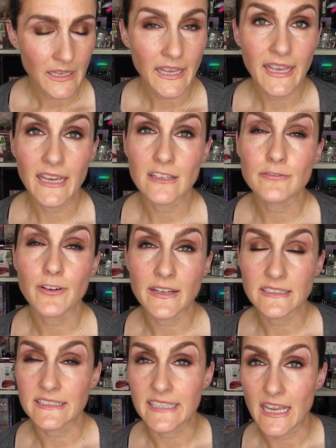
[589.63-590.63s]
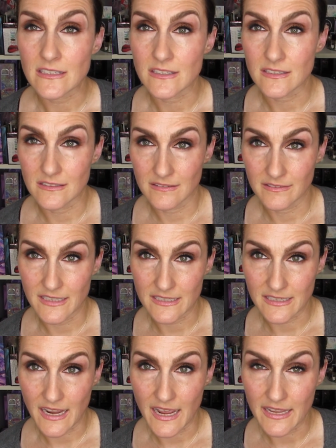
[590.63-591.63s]
And finally, yes, this
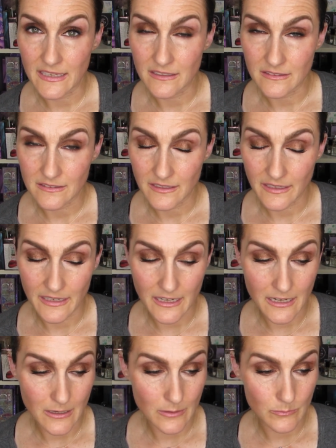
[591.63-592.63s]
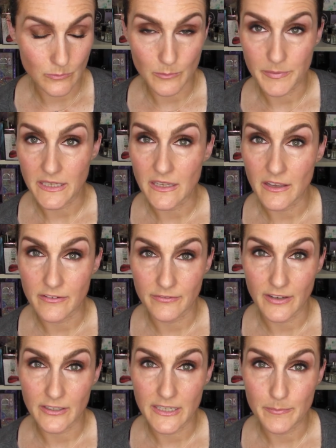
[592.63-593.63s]
guy will be a
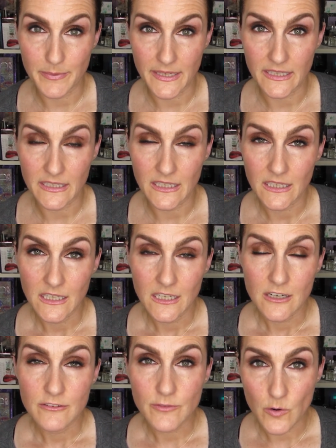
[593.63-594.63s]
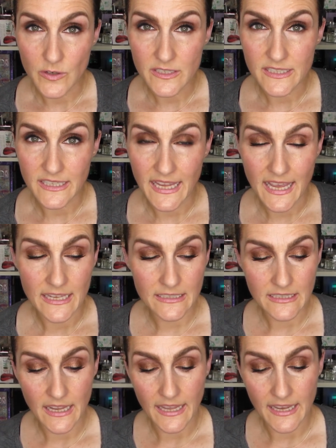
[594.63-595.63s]
very big focus
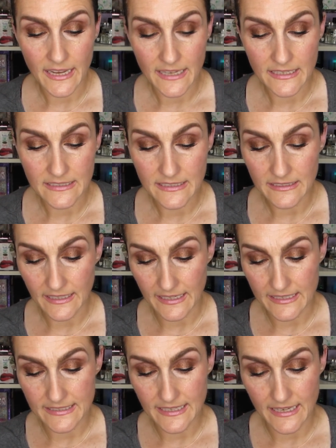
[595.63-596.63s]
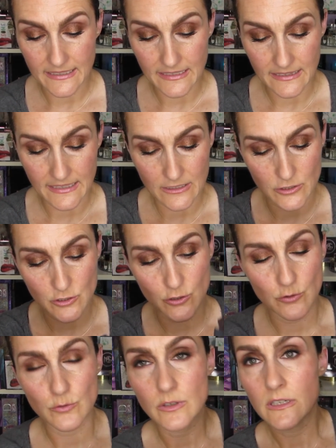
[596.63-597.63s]
again. And like I said, these
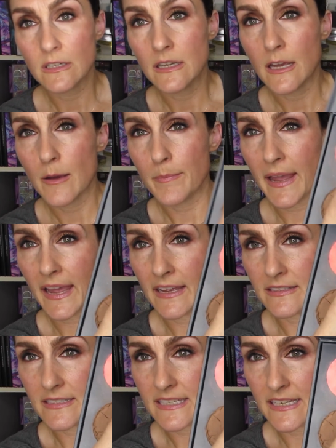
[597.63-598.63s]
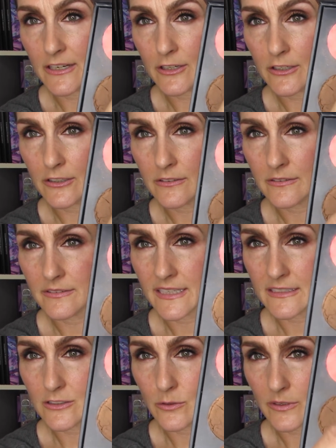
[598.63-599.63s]
two pans here
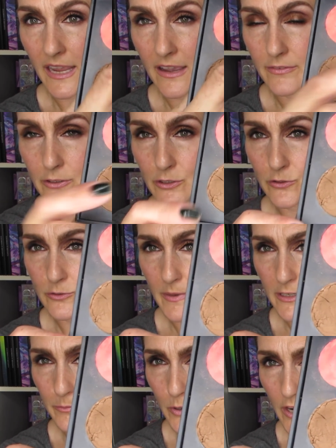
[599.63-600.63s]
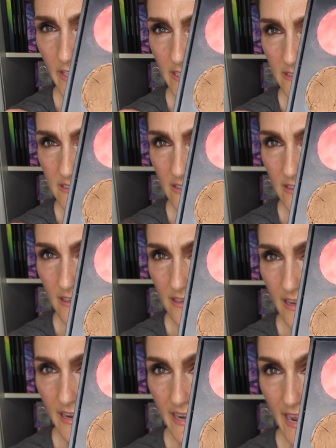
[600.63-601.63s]
that don't have a huge amount of product,
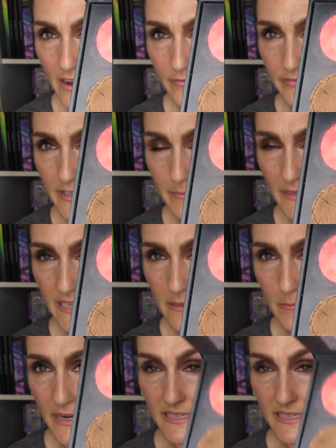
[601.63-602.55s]
I have them in my